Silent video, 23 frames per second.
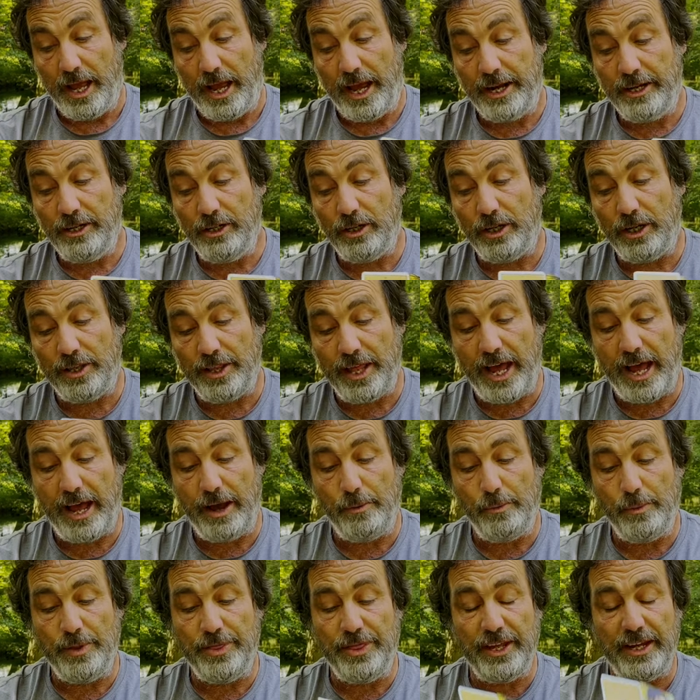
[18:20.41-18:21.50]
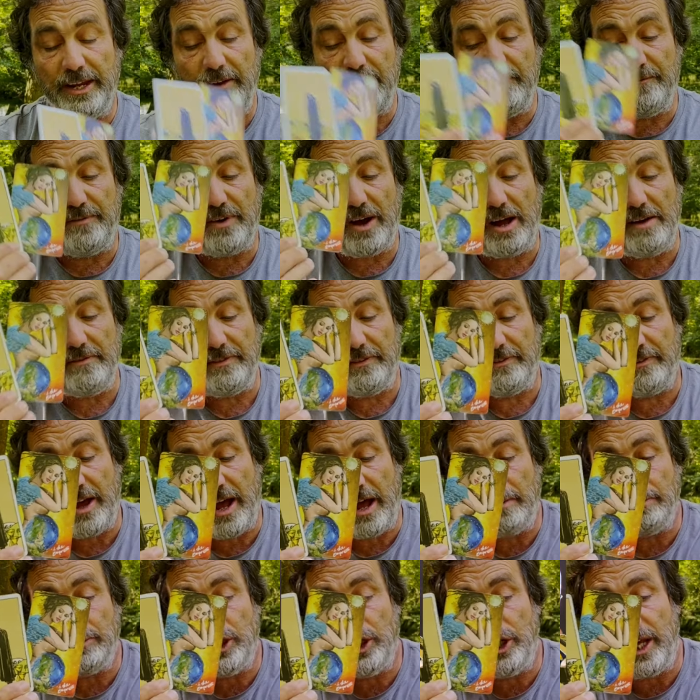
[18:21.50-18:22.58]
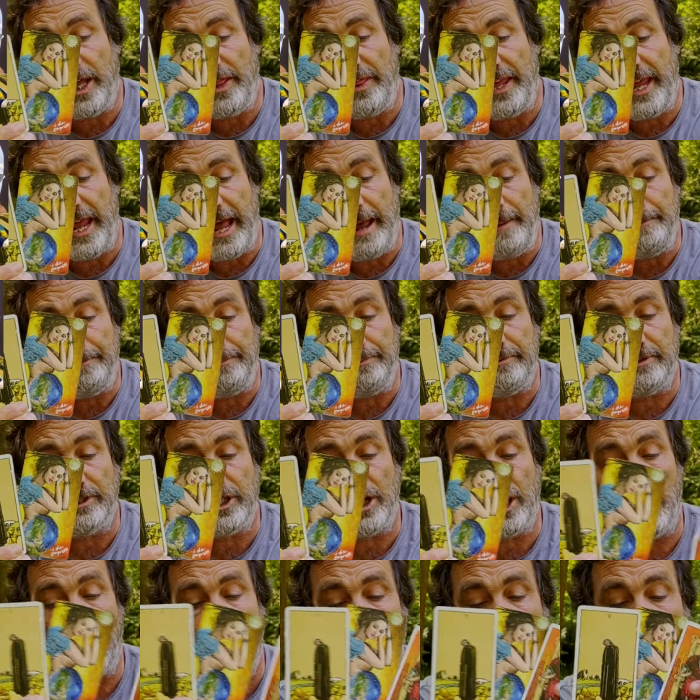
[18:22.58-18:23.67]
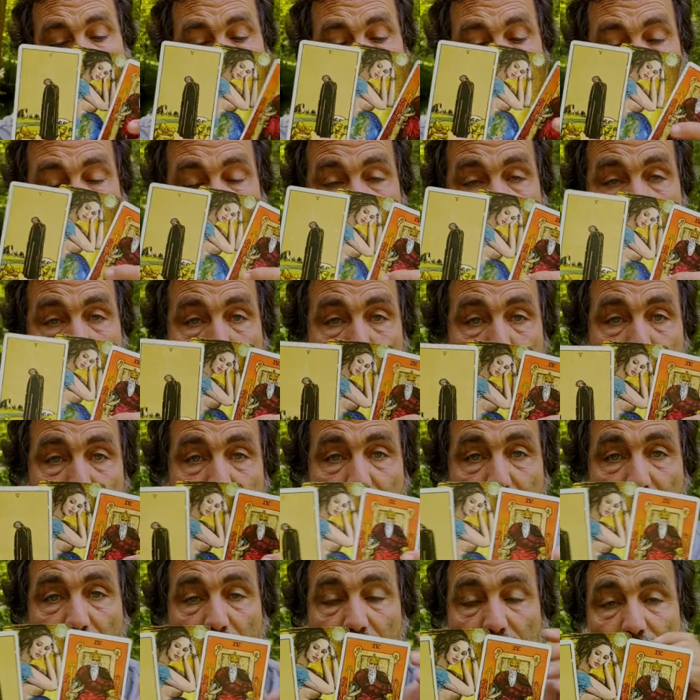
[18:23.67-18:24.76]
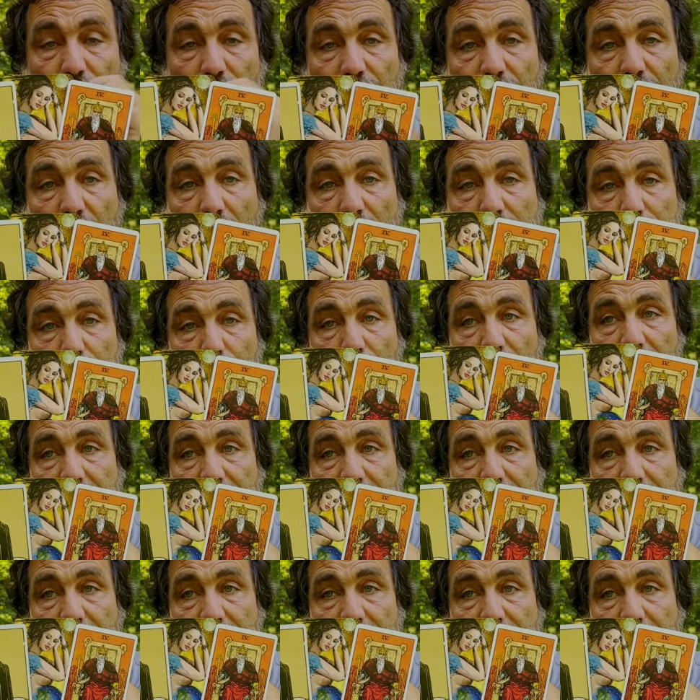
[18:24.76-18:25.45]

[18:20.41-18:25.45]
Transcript: And look at that, with the Five of Cups, you get the Empress card. You've got the Emperor card on the overall